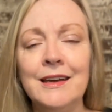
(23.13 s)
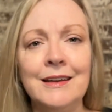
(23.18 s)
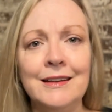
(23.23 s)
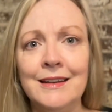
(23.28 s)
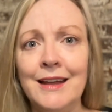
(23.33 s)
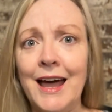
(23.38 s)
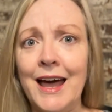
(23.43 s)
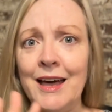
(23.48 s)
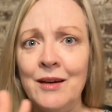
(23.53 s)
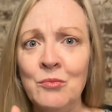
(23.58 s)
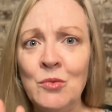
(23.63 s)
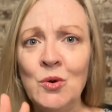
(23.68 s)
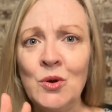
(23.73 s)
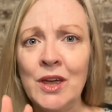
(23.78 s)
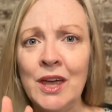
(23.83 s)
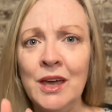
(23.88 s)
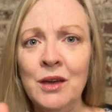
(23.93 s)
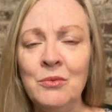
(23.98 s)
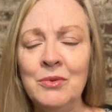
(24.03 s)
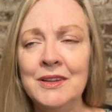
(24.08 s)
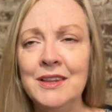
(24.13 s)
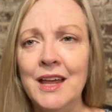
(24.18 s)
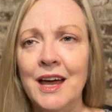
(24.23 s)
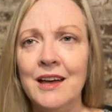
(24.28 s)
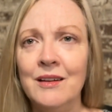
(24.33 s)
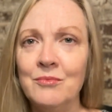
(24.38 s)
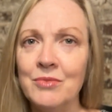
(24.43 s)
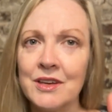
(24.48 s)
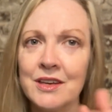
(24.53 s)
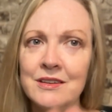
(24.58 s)
and I'm okay with
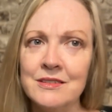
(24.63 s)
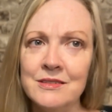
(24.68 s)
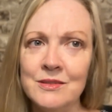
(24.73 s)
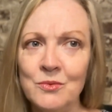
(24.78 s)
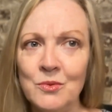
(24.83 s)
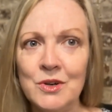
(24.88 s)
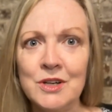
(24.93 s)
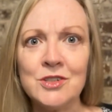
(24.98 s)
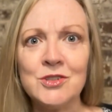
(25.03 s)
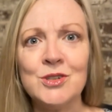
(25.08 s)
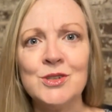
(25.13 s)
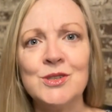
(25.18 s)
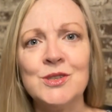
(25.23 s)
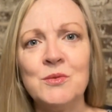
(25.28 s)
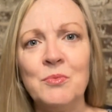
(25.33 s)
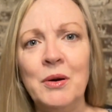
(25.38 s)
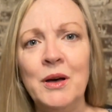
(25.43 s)
that because it washes the